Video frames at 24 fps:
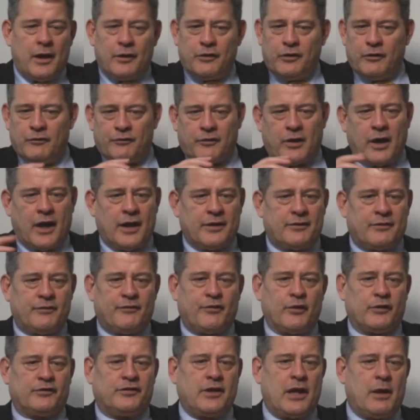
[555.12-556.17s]
You've got,
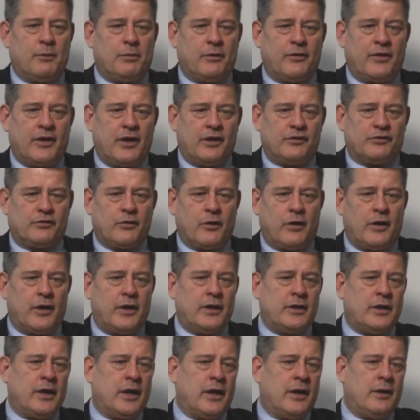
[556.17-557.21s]
for example, the
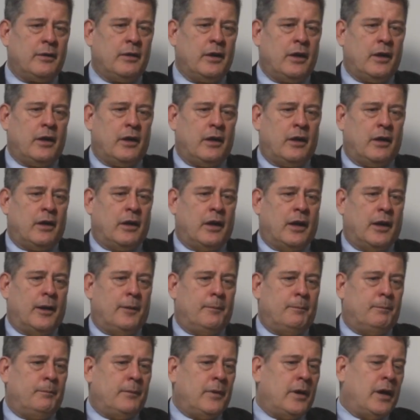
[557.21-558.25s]
Australian
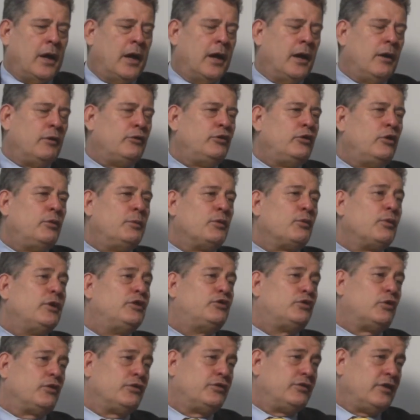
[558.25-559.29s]
Human
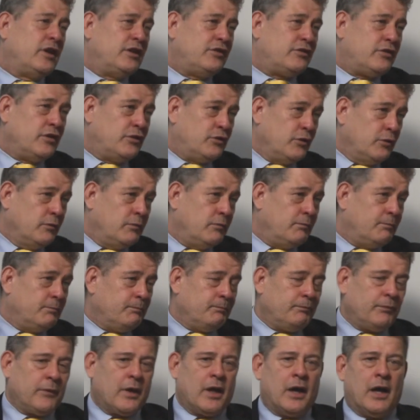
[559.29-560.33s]
Resources Institute.
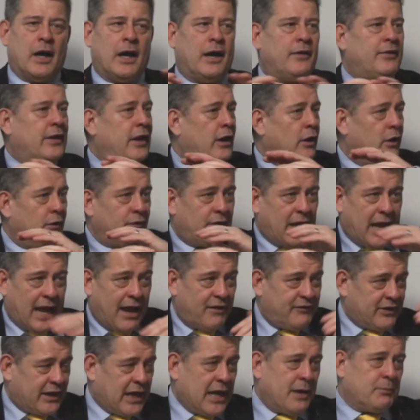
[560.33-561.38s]
They
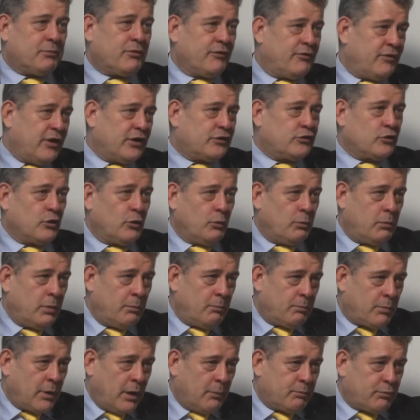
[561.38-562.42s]
have, again, professional
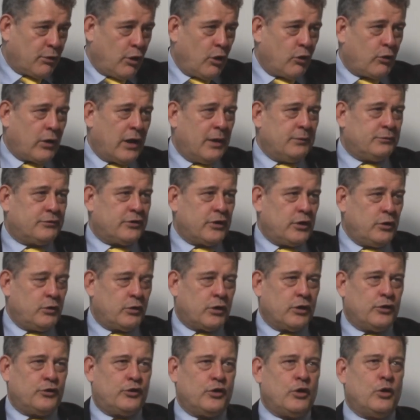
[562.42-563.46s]
programs that you
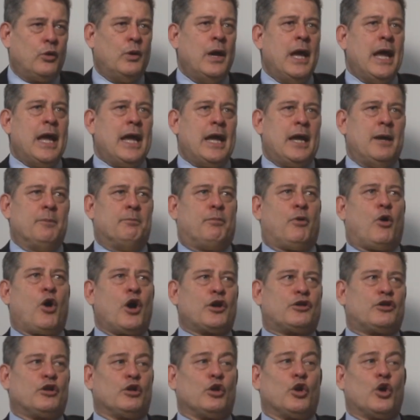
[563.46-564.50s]
can do, in
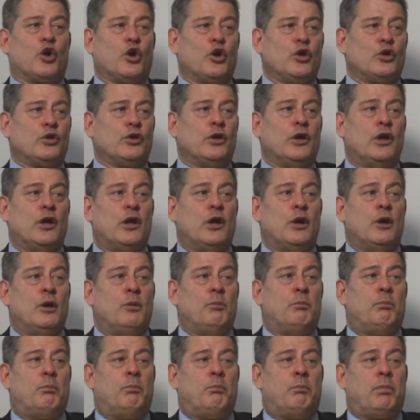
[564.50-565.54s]
part to learn,
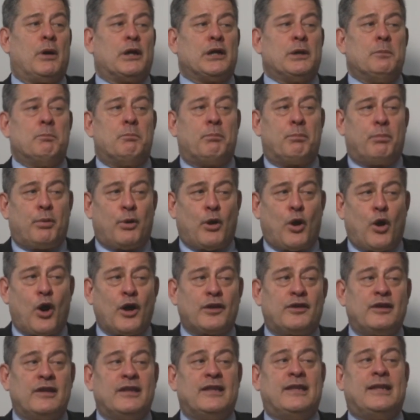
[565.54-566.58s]
but in
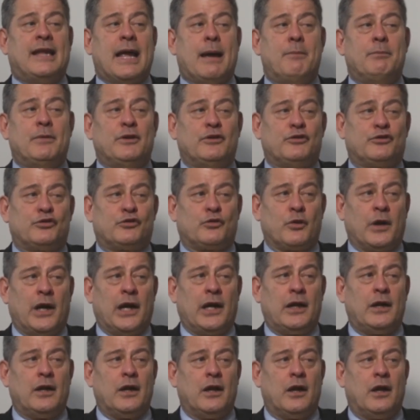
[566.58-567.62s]
part to
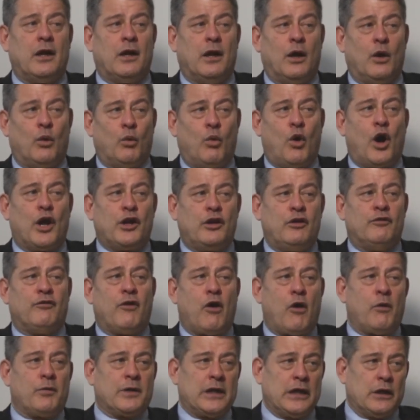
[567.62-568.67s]
demonstrate what you've
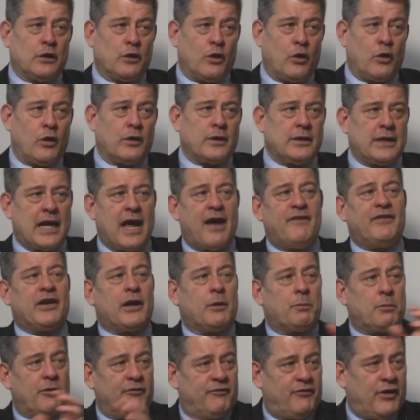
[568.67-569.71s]
already learned, and having
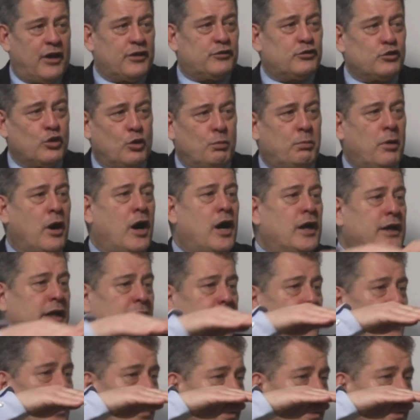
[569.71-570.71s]
a professional body